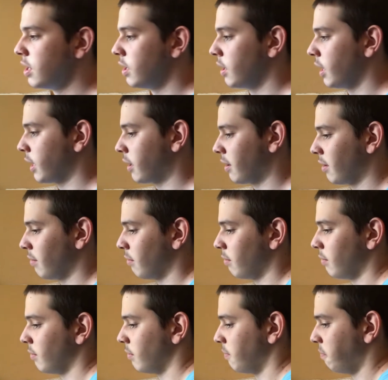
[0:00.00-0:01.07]
like the
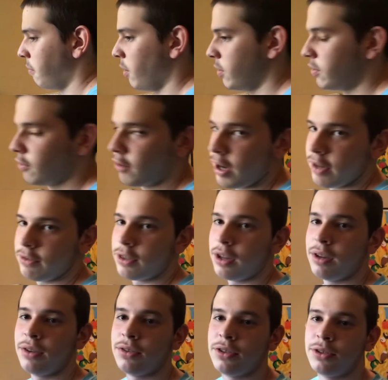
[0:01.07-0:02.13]
puts
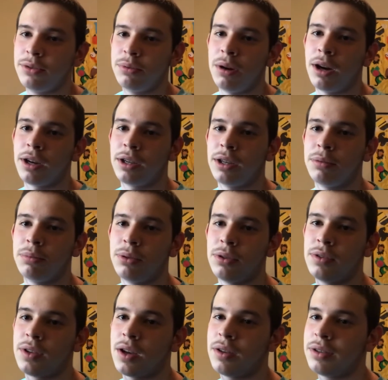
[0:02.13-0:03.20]
$5 into pocket, pulls
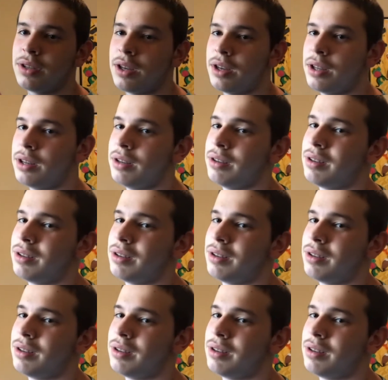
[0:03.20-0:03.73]
out 10,